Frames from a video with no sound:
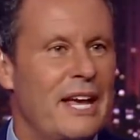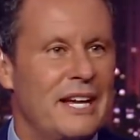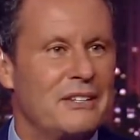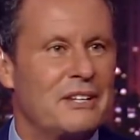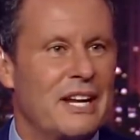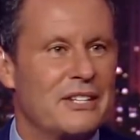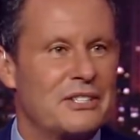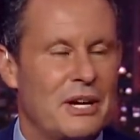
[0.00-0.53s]

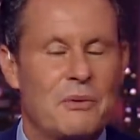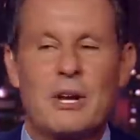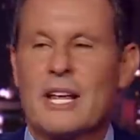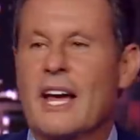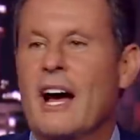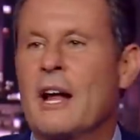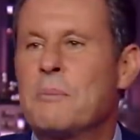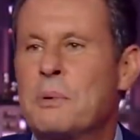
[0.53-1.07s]
that? Yes. Segue?
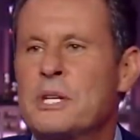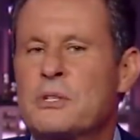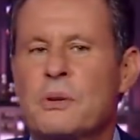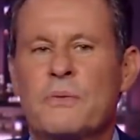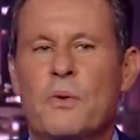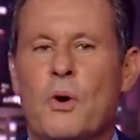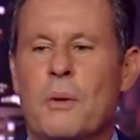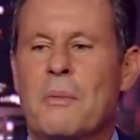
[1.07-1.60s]
Yeah, on police
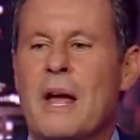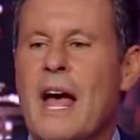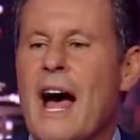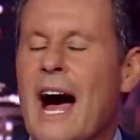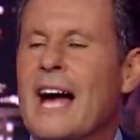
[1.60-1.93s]
reform.